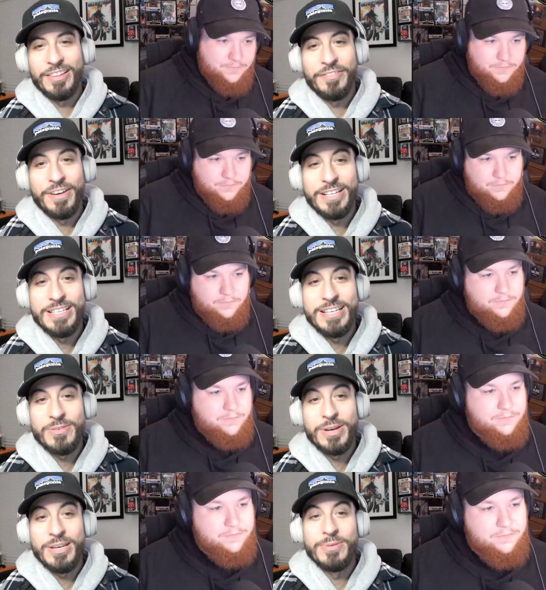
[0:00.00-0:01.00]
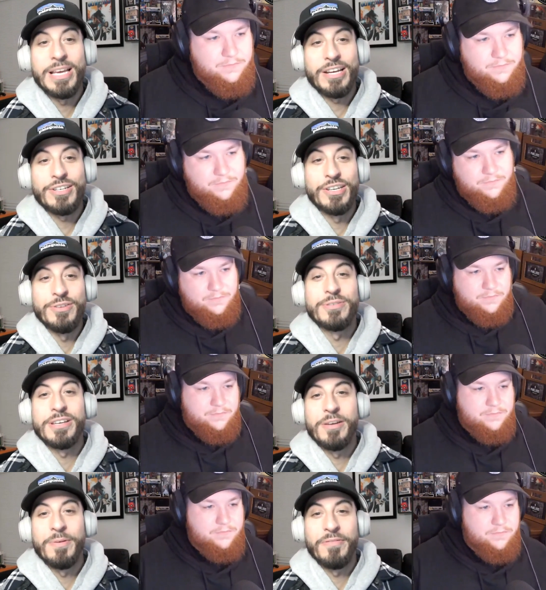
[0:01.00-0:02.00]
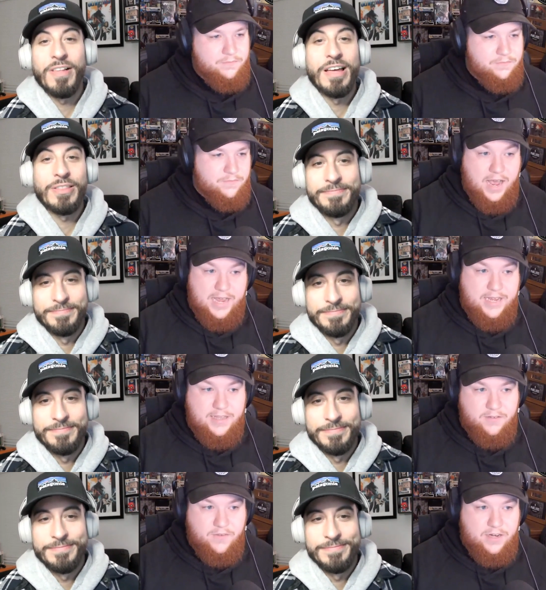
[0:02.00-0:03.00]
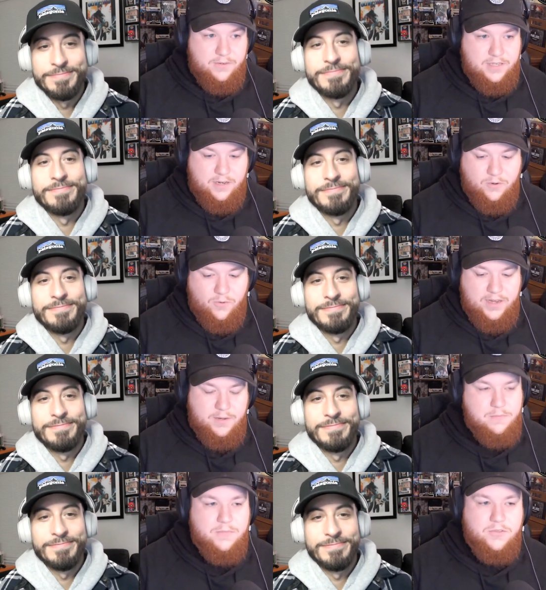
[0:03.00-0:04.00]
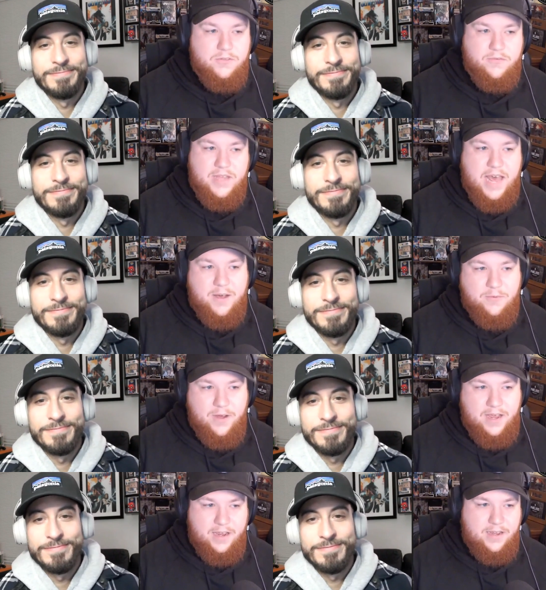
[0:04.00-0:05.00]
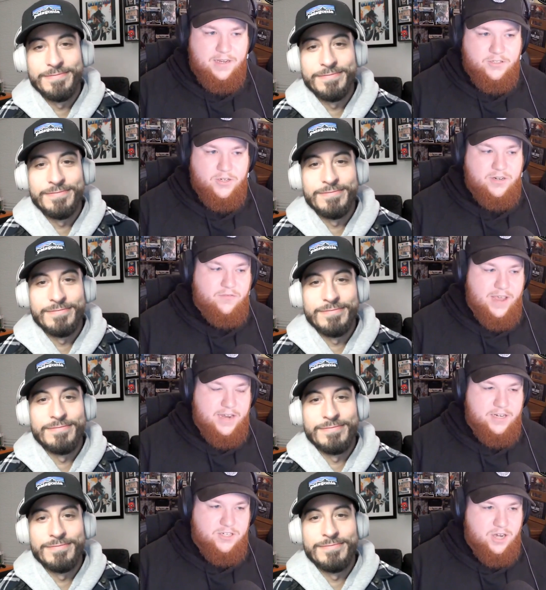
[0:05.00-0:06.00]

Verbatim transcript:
Speaker 1: the
Speaker 2: fight scenes where he was actually using them and flying
Speaker 1: i can't think of anyone that quite moved that way and took advantage